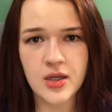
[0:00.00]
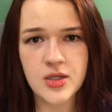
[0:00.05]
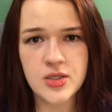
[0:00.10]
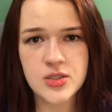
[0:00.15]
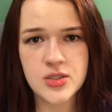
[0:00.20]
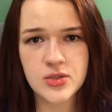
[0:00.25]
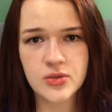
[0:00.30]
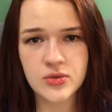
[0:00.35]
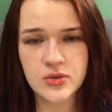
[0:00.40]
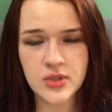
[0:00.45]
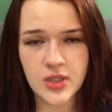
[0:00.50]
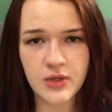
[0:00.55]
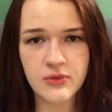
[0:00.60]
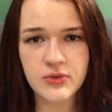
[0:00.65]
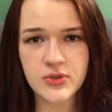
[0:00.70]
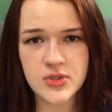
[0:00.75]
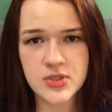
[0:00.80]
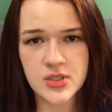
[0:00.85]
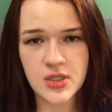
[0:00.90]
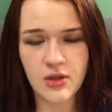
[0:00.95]
to love
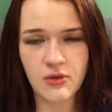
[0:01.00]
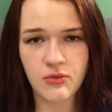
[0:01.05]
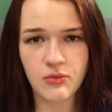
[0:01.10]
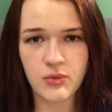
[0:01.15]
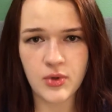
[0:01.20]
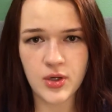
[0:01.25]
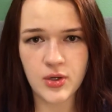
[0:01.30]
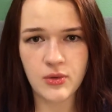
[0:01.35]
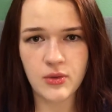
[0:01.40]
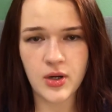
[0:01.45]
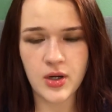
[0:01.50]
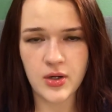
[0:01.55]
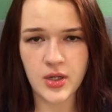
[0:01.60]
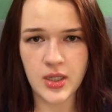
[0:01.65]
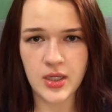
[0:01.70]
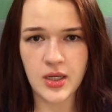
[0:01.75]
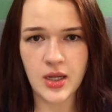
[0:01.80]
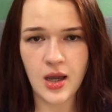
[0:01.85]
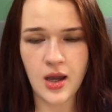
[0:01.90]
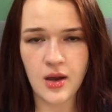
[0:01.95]
yourself where you are
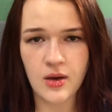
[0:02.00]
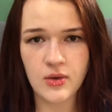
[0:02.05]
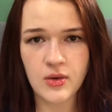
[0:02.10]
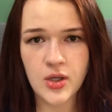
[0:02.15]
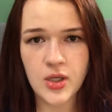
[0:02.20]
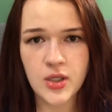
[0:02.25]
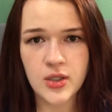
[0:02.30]
right now.